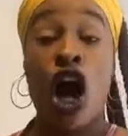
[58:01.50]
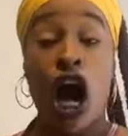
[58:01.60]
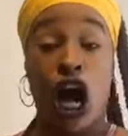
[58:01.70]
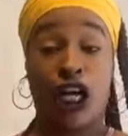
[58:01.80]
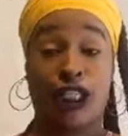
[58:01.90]

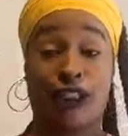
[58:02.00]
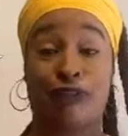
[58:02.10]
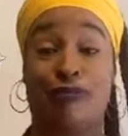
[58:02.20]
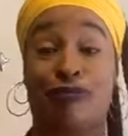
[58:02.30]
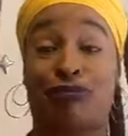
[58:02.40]
oh,
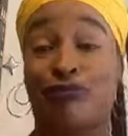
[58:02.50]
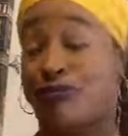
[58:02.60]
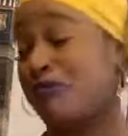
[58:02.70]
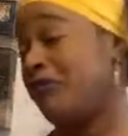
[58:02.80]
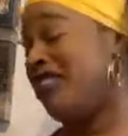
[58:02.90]

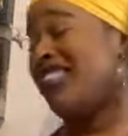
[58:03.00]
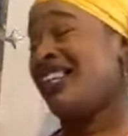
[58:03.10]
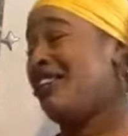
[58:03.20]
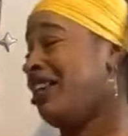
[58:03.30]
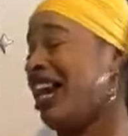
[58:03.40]

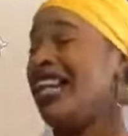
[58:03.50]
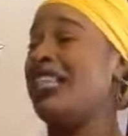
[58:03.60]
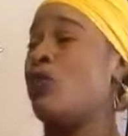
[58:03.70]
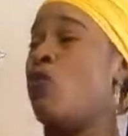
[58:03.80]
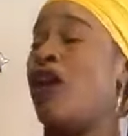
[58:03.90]

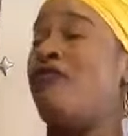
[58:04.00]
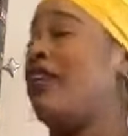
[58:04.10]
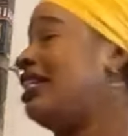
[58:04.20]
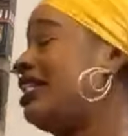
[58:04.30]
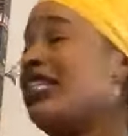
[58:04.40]
I need some
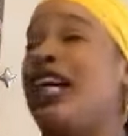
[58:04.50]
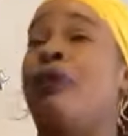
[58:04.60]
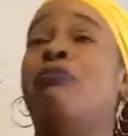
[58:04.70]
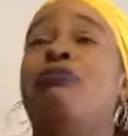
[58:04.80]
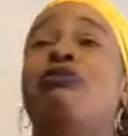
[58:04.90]
water for this.
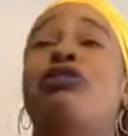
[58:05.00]
Um,